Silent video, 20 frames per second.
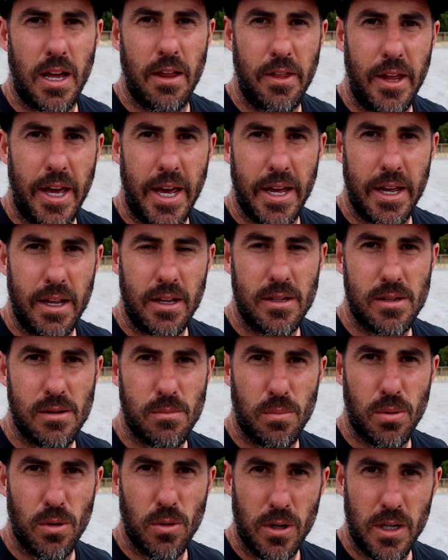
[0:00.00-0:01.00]
like that is
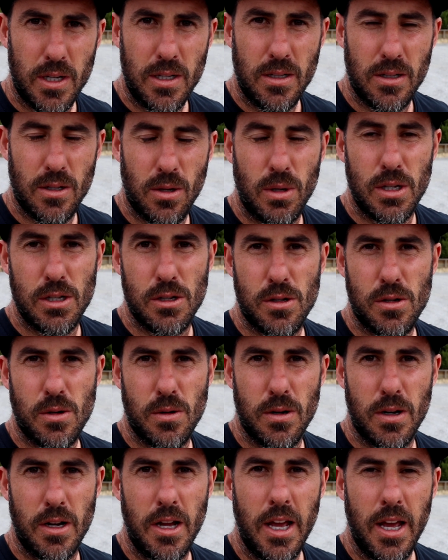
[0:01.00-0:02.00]
important to
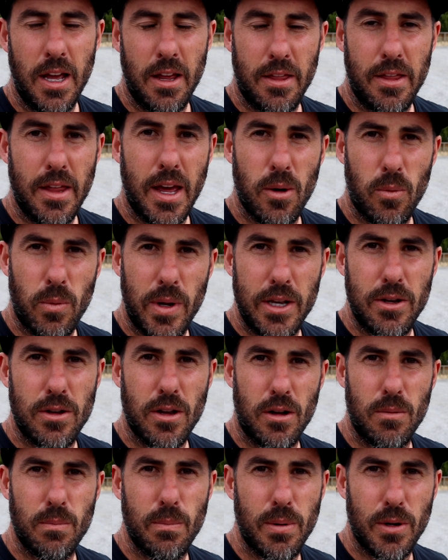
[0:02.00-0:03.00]
ensure that we
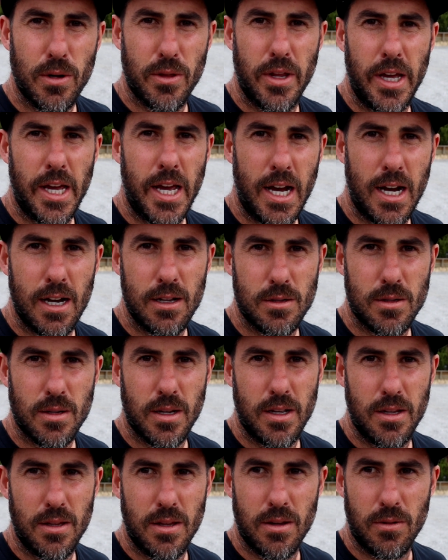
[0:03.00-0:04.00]
don't put the house
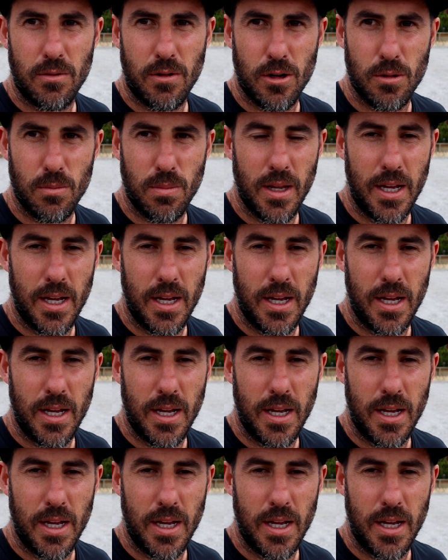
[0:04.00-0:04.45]
in the wrong